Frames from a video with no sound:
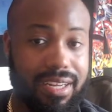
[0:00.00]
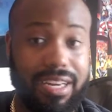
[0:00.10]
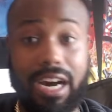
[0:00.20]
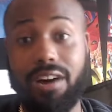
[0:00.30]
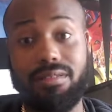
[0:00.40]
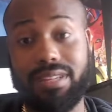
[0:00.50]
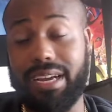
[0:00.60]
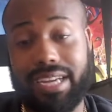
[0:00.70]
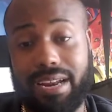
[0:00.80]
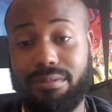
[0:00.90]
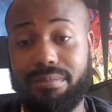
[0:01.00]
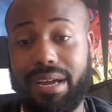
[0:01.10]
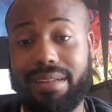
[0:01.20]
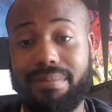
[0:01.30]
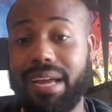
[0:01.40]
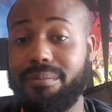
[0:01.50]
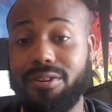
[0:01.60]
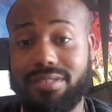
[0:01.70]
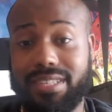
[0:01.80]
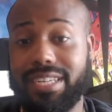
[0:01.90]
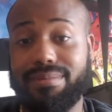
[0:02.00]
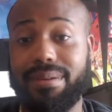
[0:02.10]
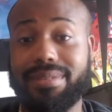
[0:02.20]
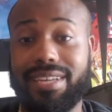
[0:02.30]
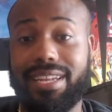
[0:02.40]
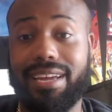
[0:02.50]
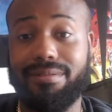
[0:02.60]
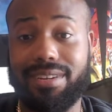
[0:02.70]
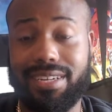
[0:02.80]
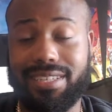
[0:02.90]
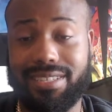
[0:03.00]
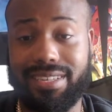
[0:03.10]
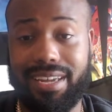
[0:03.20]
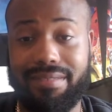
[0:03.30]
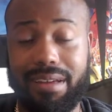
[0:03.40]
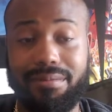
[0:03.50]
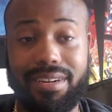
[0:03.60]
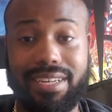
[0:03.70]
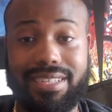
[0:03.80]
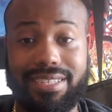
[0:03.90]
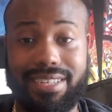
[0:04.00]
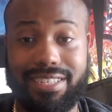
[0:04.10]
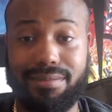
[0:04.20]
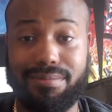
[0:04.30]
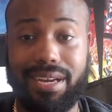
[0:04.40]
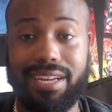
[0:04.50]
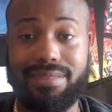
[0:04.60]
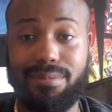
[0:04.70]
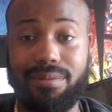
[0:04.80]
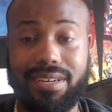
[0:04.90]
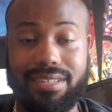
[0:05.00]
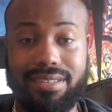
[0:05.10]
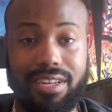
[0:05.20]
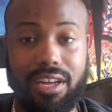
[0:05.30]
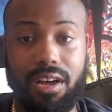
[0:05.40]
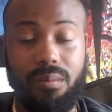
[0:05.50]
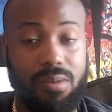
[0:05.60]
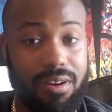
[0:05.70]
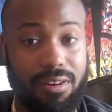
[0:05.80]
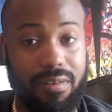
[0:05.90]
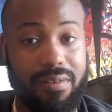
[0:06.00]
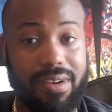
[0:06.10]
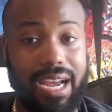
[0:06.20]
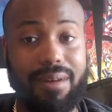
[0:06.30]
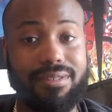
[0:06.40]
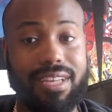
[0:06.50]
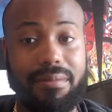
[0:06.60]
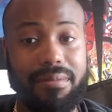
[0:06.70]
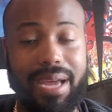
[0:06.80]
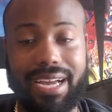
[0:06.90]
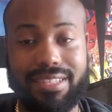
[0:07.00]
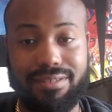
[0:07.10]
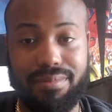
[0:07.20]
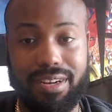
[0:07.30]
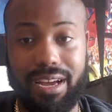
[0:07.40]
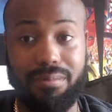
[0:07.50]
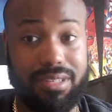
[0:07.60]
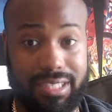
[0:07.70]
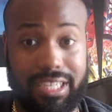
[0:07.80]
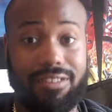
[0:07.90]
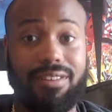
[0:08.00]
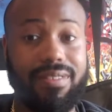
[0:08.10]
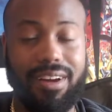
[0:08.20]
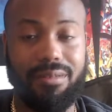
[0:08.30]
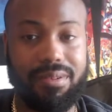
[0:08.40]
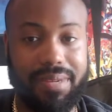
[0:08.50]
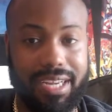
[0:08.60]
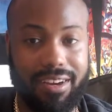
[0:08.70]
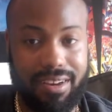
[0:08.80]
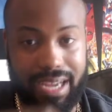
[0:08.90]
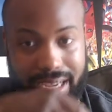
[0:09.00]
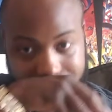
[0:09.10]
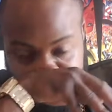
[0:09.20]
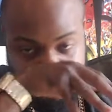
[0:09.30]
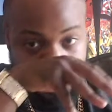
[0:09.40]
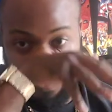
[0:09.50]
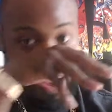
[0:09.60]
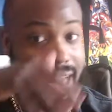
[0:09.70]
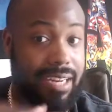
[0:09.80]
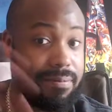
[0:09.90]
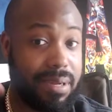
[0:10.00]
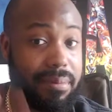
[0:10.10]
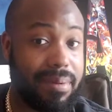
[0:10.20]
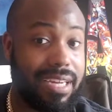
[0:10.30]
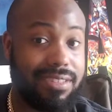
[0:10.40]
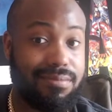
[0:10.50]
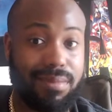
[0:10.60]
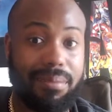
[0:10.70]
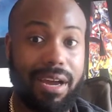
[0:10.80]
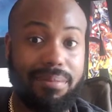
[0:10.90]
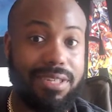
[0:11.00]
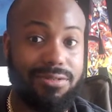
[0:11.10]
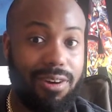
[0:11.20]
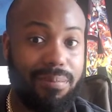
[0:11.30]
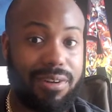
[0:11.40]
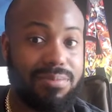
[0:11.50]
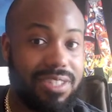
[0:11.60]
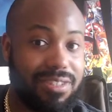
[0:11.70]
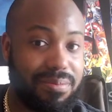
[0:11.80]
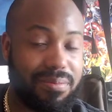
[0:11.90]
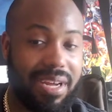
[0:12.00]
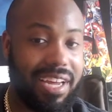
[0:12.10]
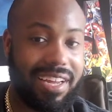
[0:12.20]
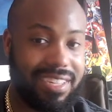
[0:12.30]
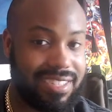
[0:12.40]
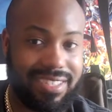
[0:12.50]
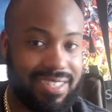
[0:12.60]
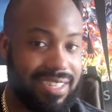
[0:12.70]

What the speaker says: I don't know. That kind of would have made more sense. Maybe it's like if they went against a Superman in this movie, because we don't know if Henry Cavill's coming back as Superman now. We still don't even know. We've been hearing like 4 or 5 different people playing Superman. Michael B. Jordan supposed to be Superman. It just,